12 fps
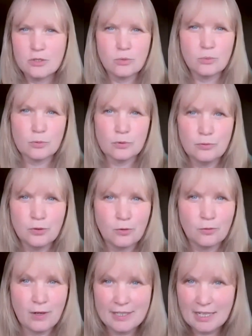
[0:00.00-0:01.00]
trying to improve
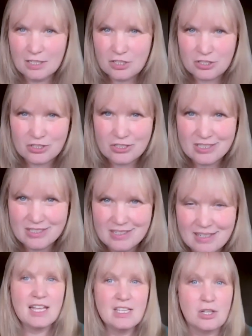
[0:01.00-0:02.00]
your financials,
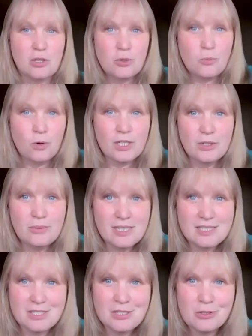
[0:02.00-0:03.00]
then what do you
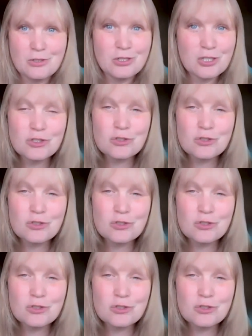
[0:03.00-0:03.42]
need to do? You